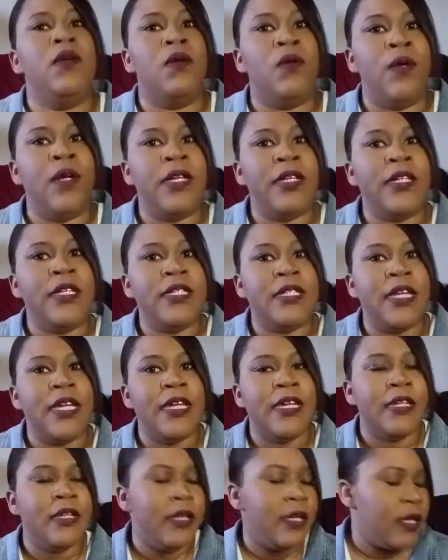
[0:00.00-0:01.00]
oily
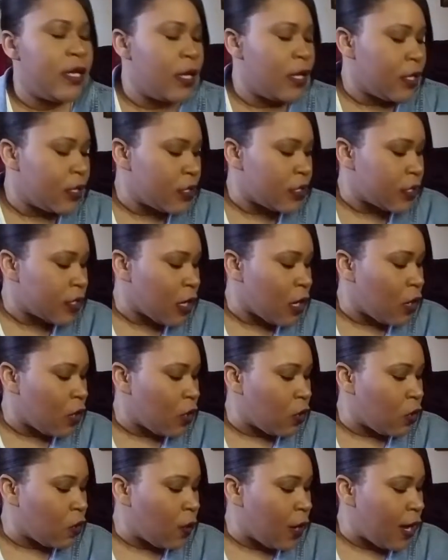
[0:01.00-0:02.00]
skin.
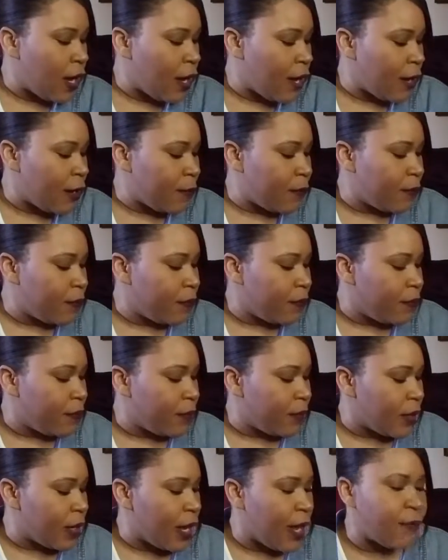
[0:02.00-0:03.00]
So
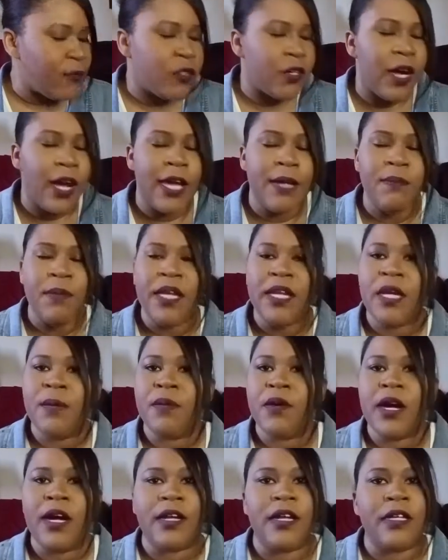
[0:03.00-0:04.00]
I've tried many
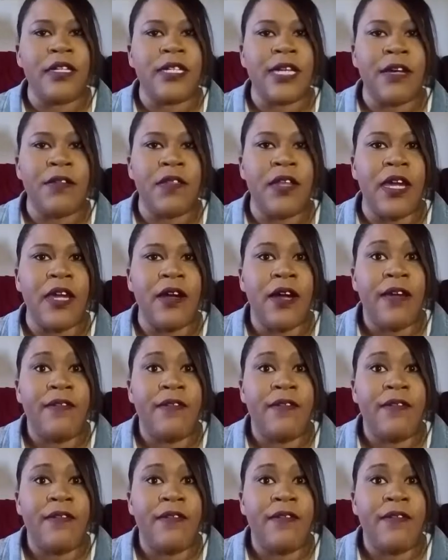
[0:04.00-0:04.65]
products out there.